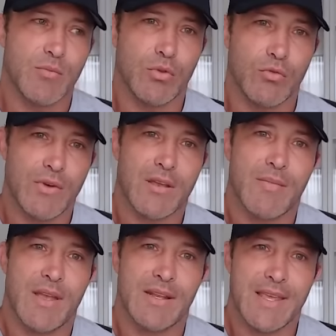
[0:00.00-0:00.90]
people
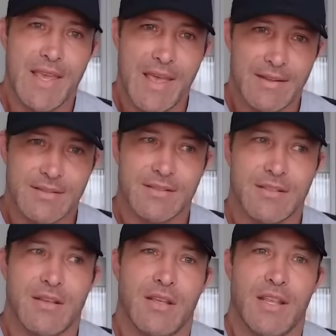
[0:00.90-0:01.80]
recommend
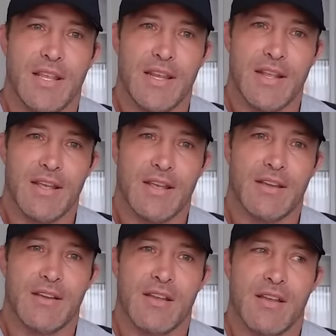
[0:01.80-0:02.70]
against
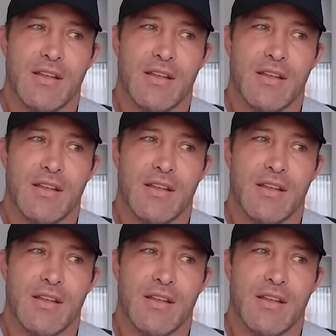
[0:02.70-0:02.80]
eating,